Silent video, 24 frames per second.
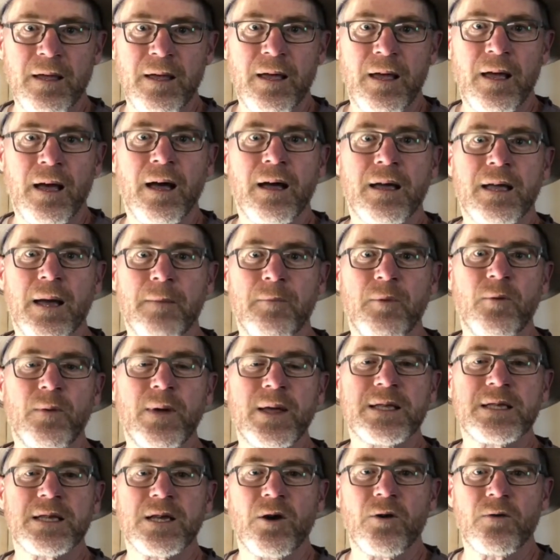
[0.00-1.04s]
a couple
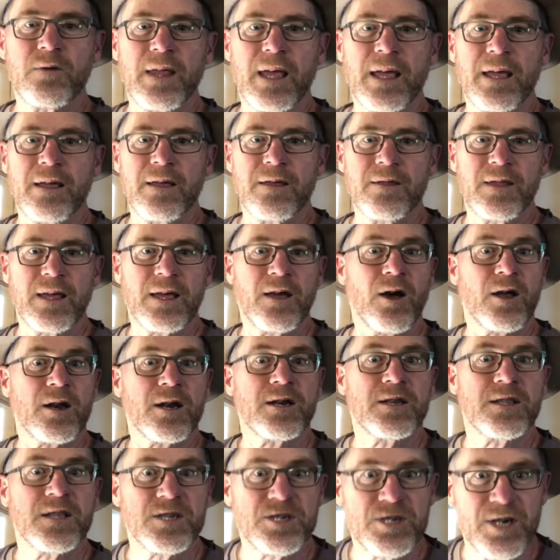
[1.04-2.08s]
weeks ago, they got
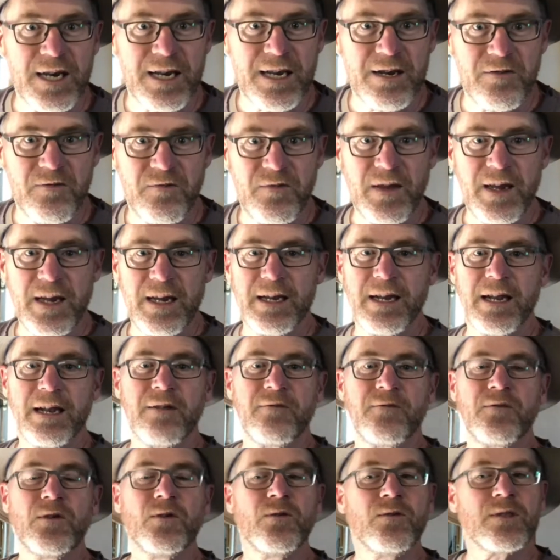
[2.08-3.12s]
into the chicken feed and a
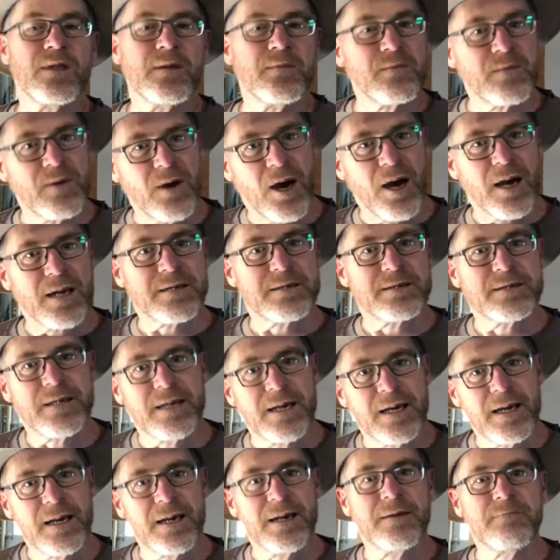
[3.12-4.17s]
few of them
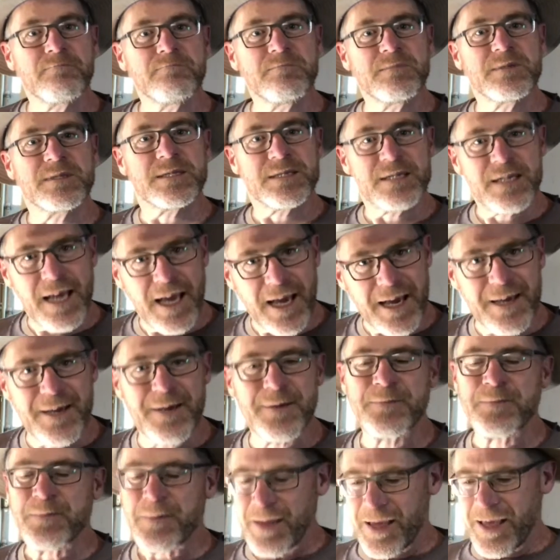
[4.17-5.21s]
got sick.
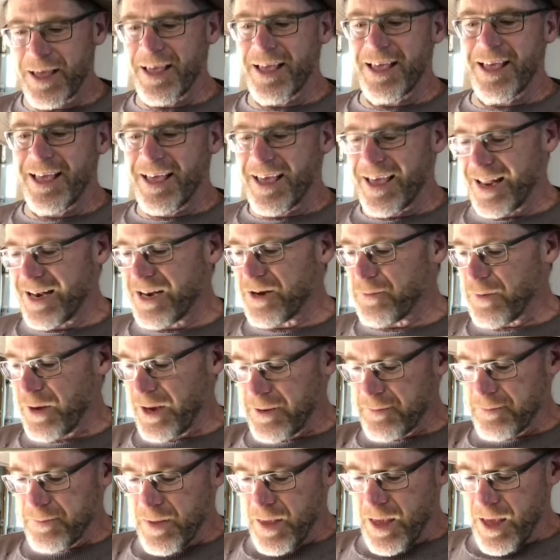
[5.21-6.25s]
Anyway,
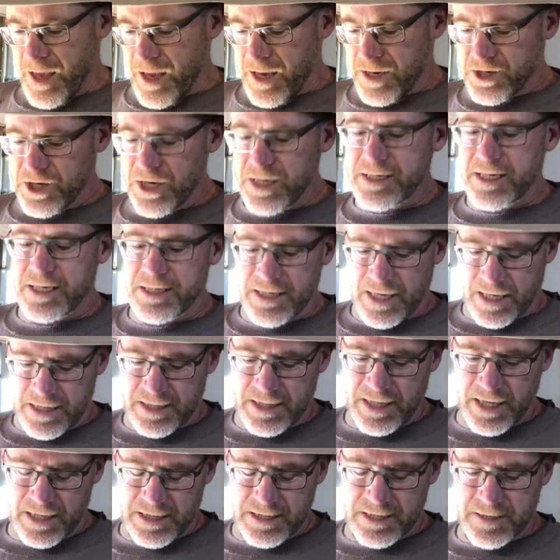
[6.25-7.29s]
Jesus says
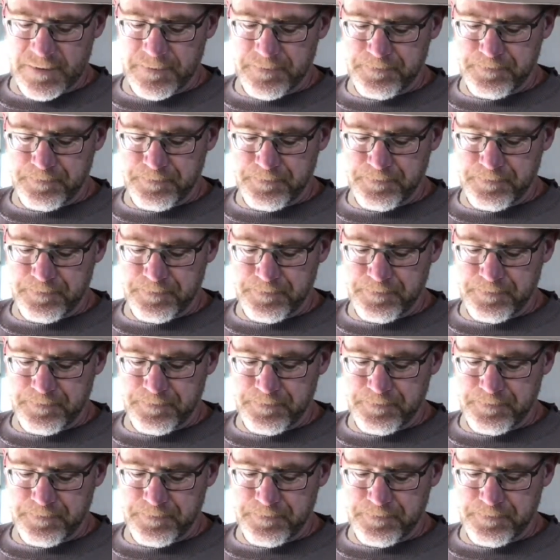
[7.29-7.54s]
this: